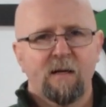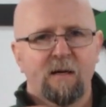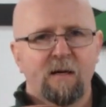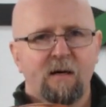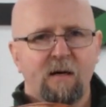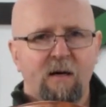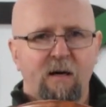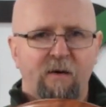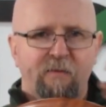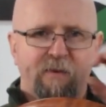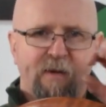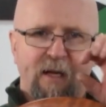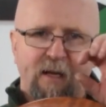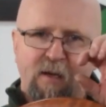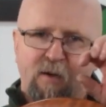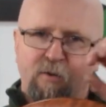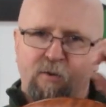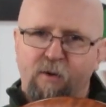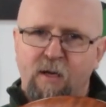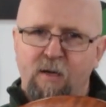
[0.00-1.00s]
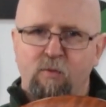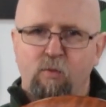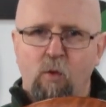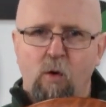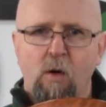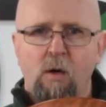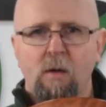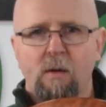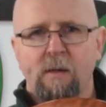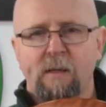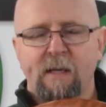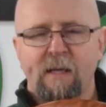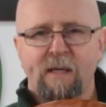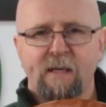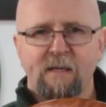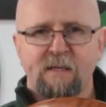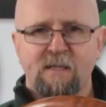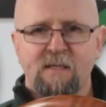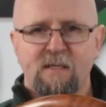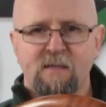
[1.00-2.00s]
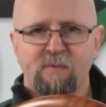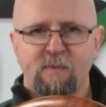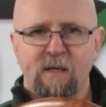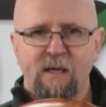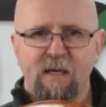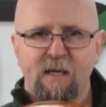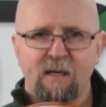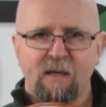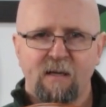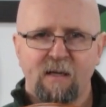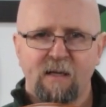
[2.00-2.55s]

on that correct wall thickness to make it a